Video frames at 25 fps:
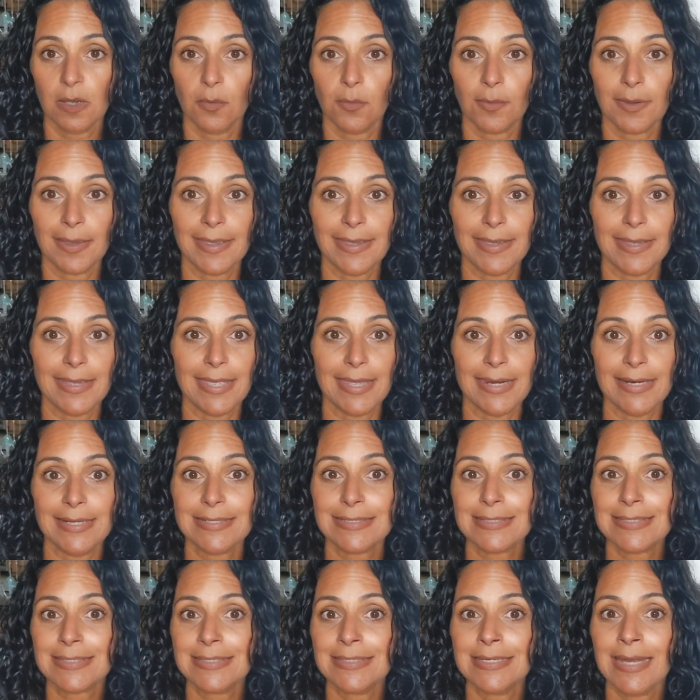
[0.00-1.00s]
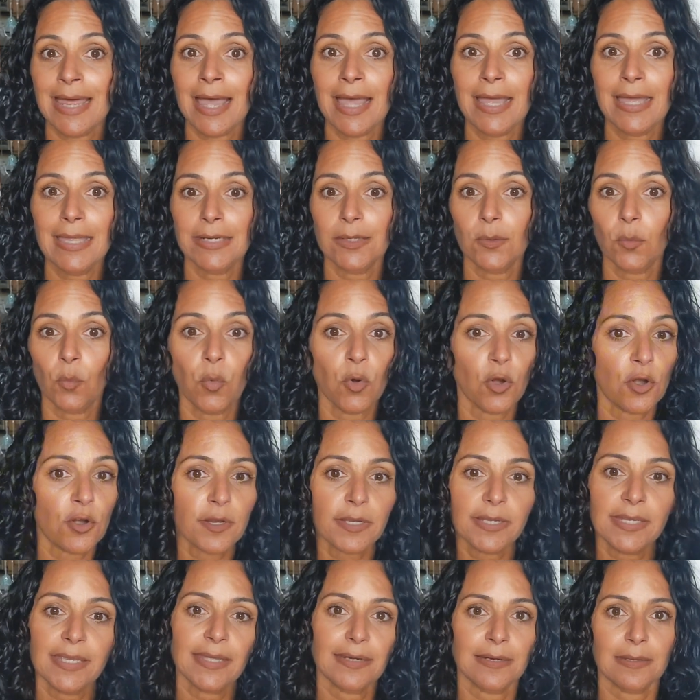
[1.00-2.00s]
okay? And it's not
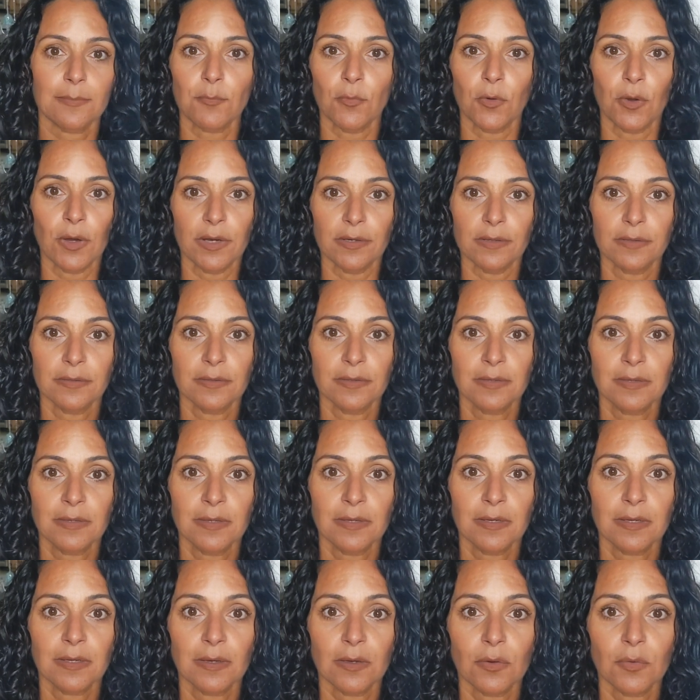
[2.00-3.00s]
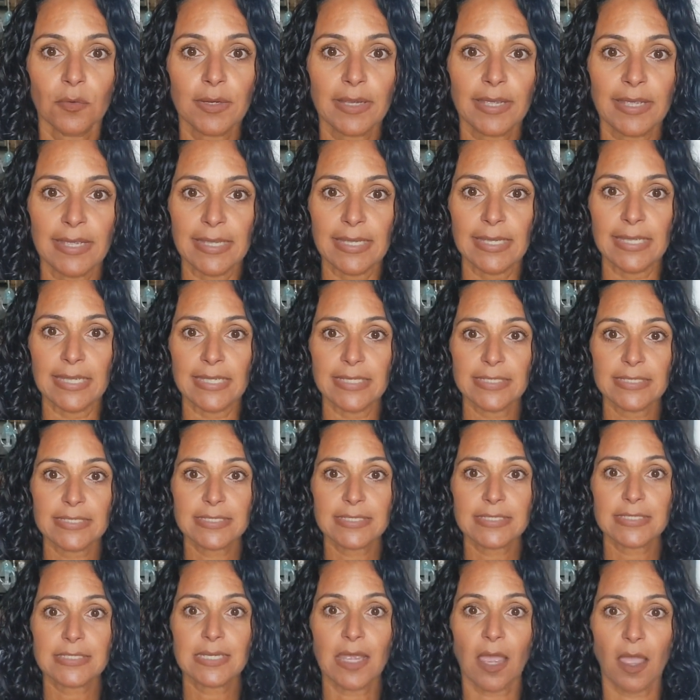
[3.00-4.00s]
working anymore, okay?
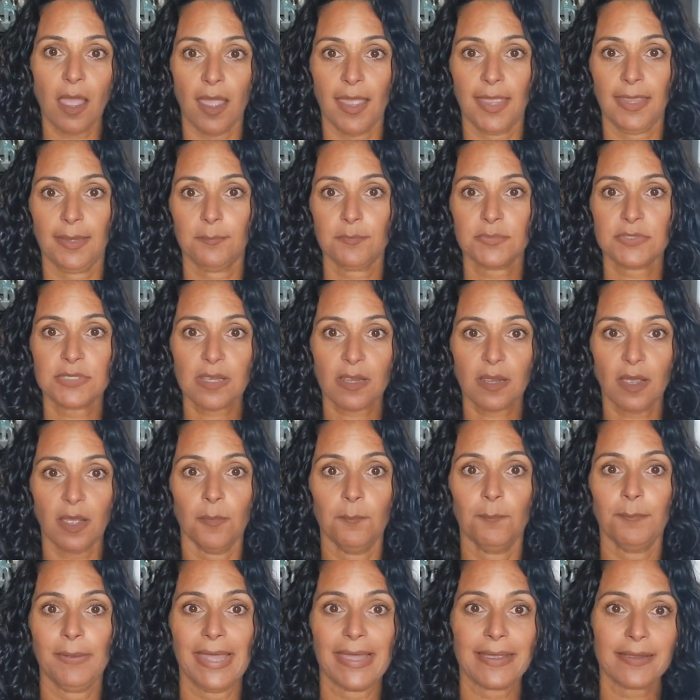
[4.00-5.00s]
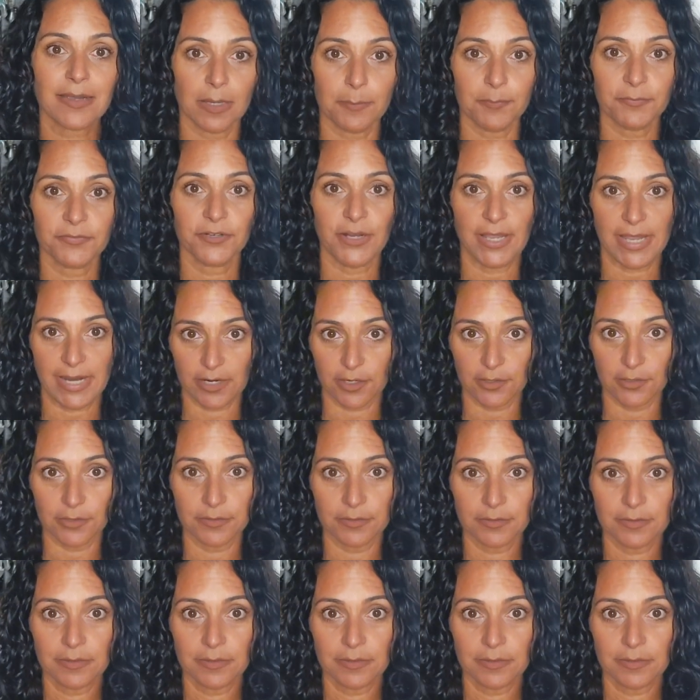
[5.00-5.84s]
It's time to come back up for air.